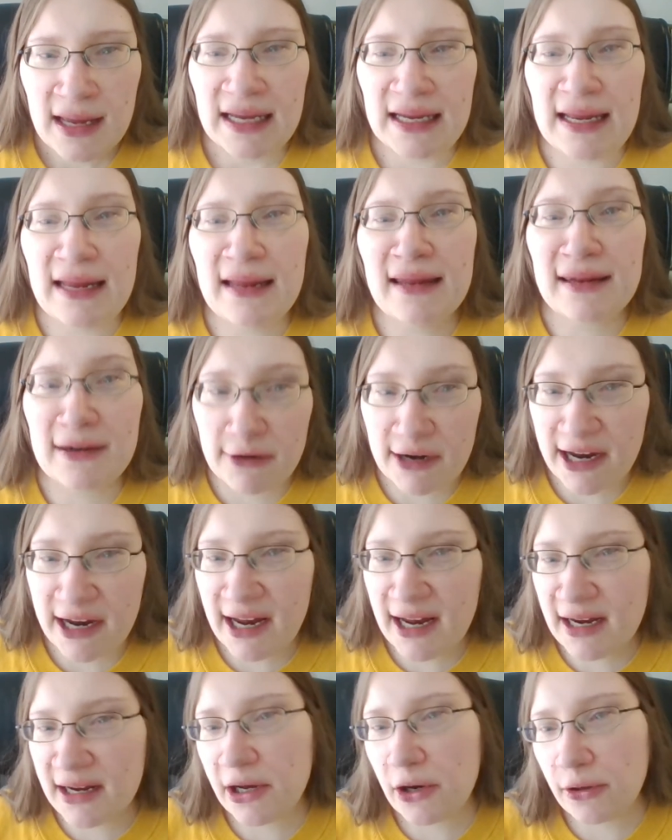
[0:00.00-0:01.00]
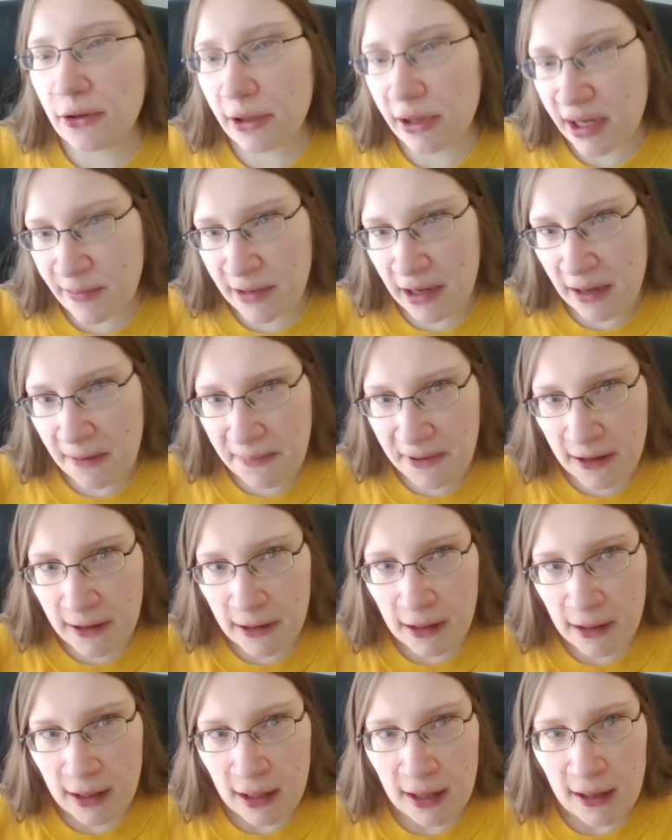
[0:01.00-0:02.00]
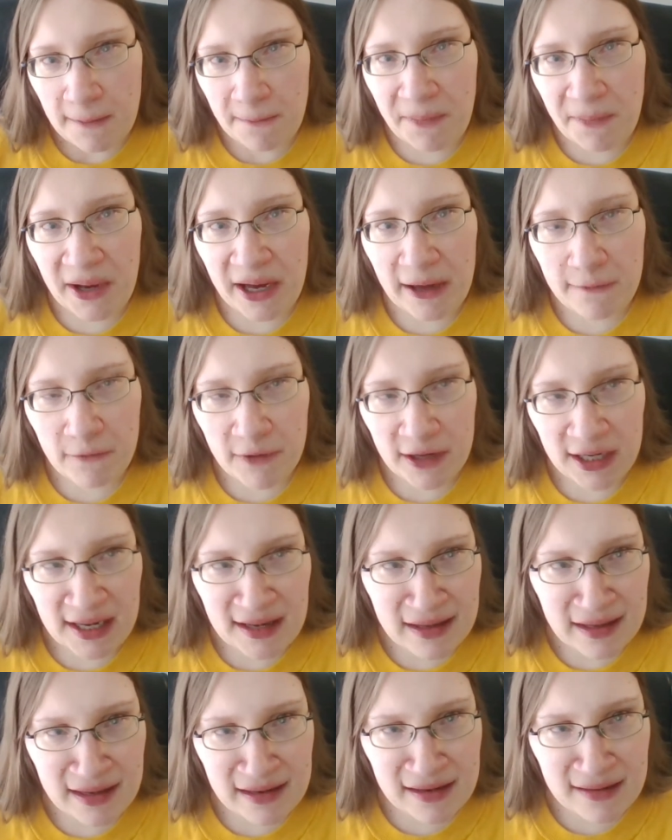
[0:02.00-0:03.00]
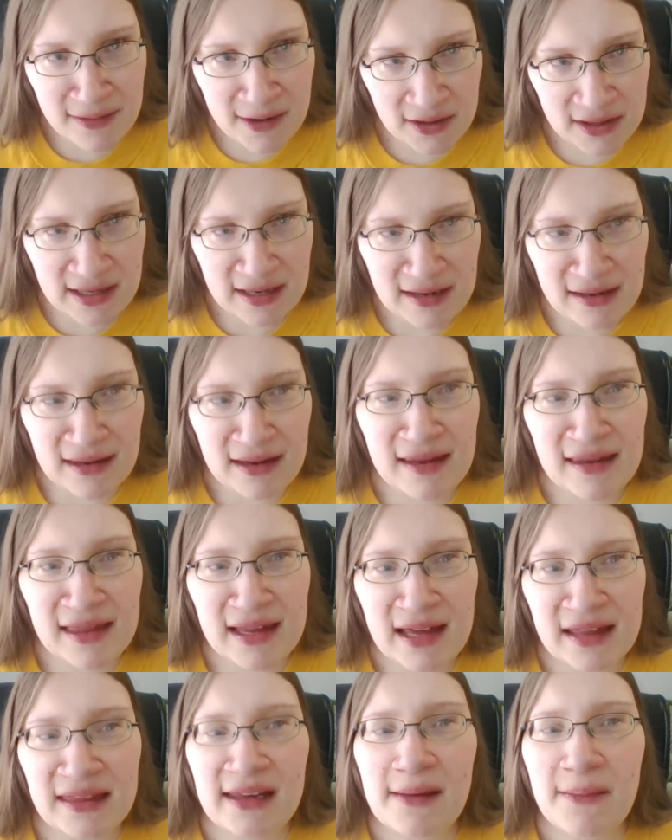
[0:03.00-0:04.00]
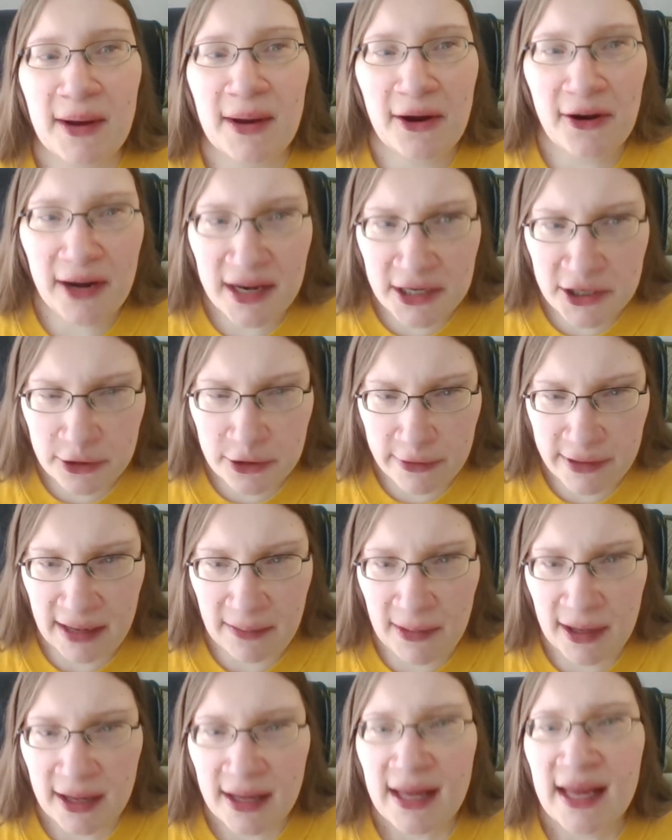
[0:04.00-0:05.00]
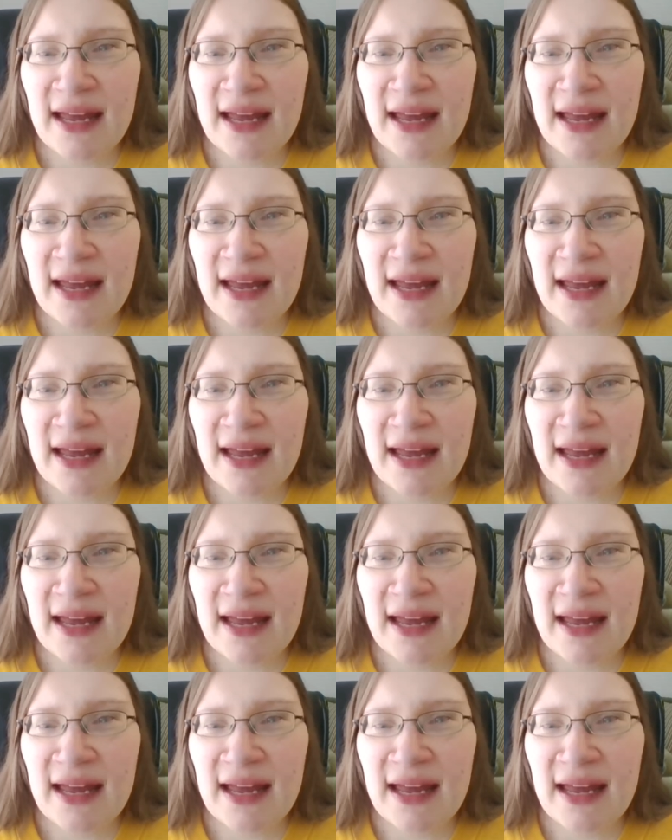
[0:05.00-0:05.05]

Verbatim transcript: He's great, go look him up. But what he says about this is that the American Dream